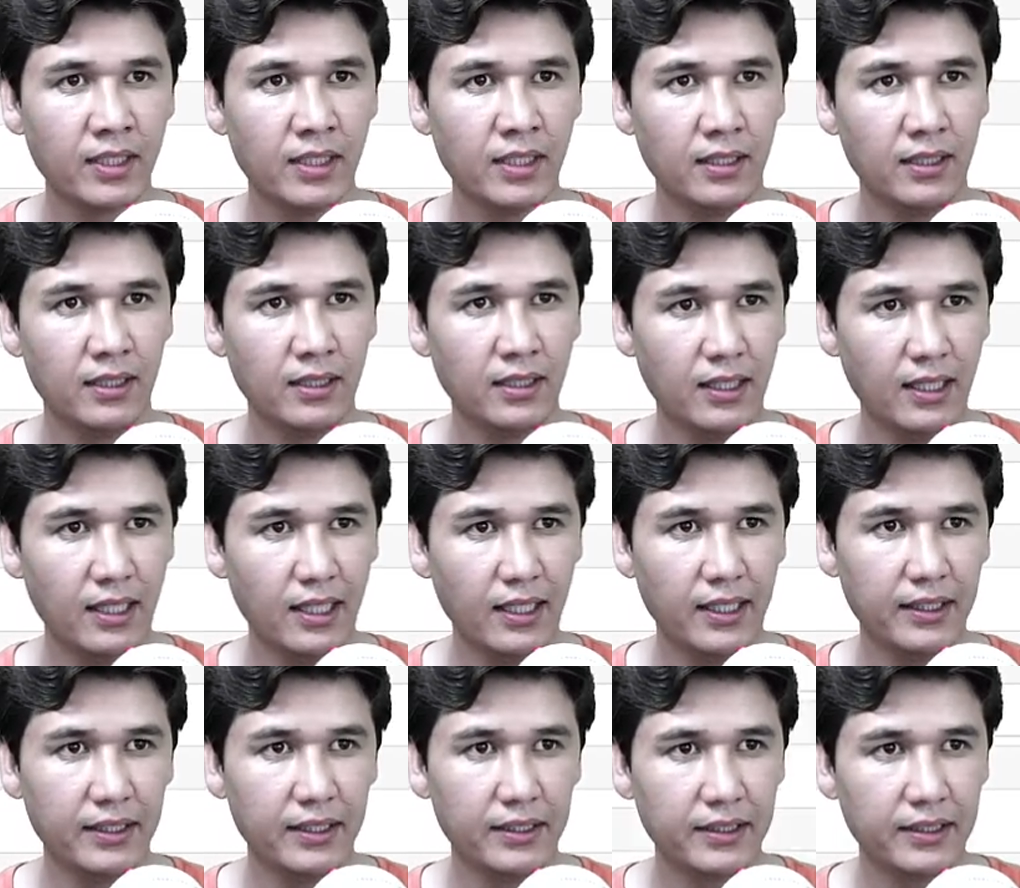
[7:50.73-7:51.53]

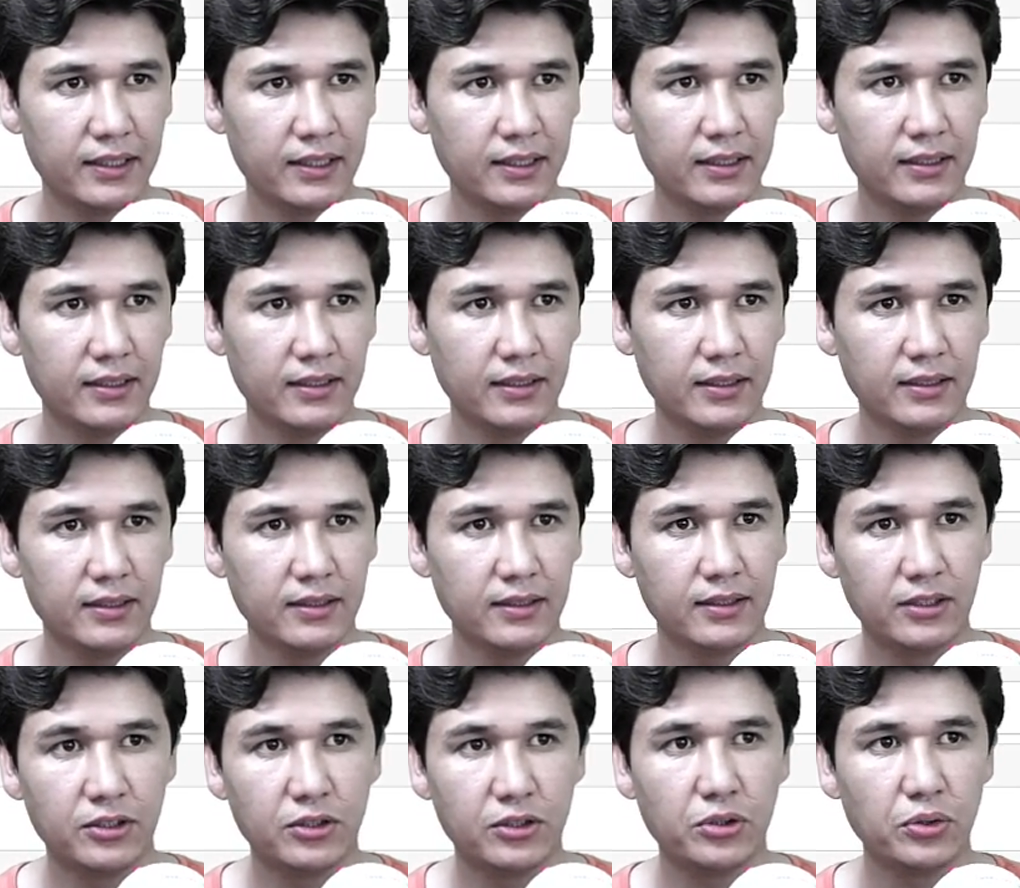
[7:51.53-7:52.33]
like
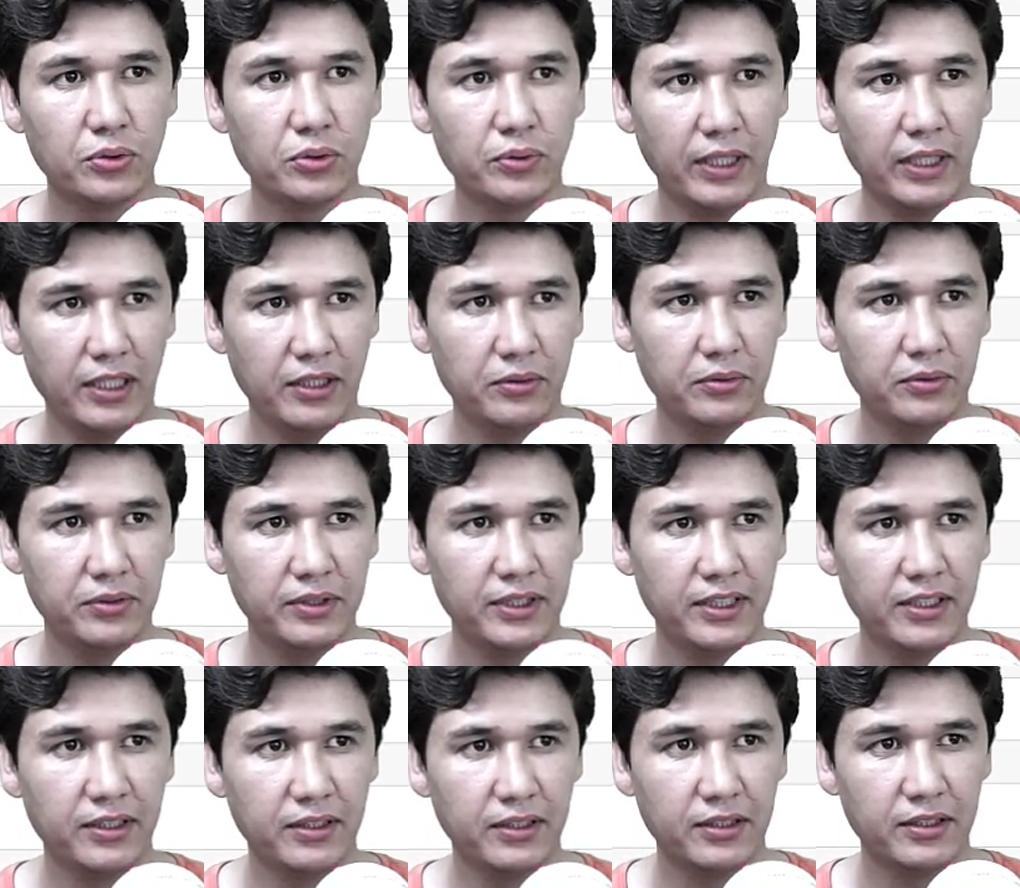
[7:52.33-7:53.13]
the true value
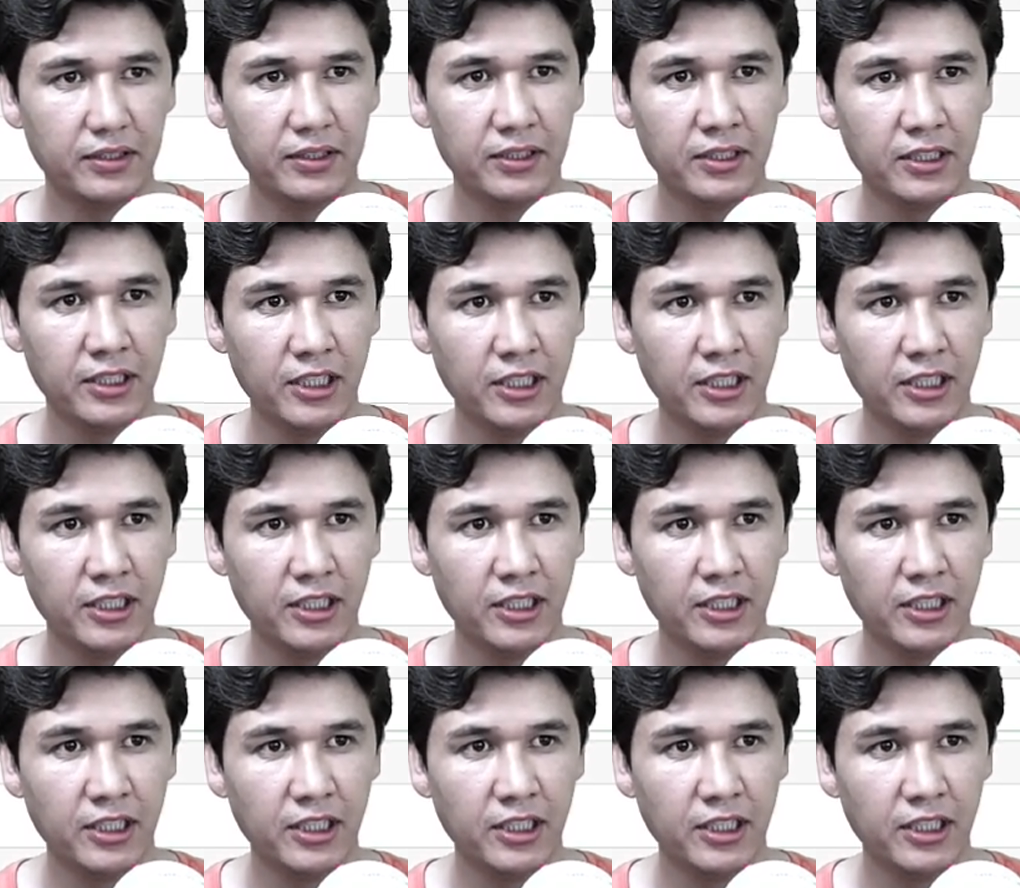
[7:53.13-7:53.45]
here.